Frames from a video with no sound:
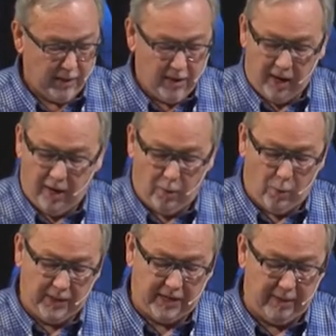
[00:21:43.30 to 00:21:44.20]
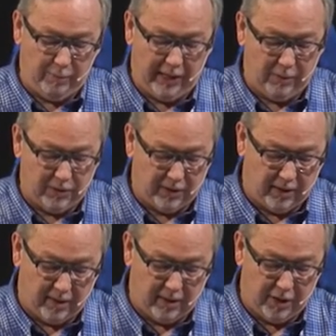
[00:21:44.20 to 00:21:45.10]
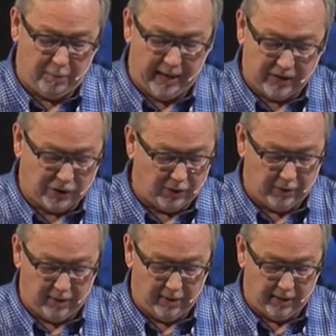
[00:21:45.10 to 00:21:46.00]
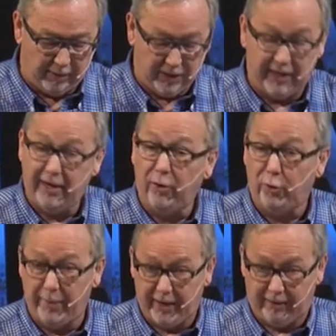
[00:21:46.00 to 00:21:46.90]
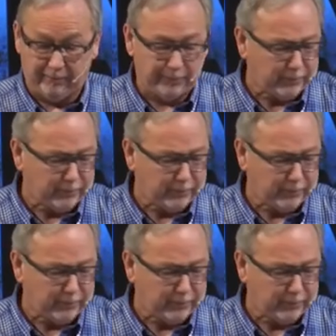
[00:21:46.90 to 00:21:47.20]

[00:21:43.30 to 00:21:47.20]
Uh, one time when I was a, uh, a young pastor, the, I was in an elder meeting.